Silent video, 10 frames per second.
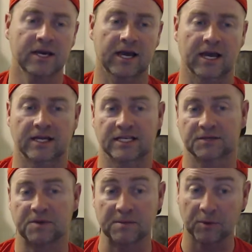And these
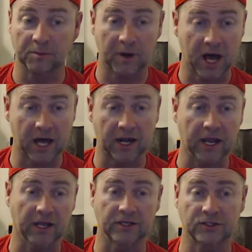people bought
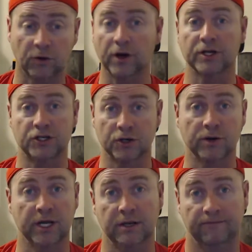a storage
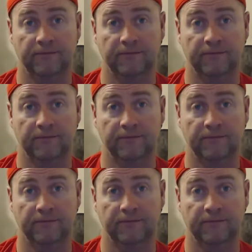unit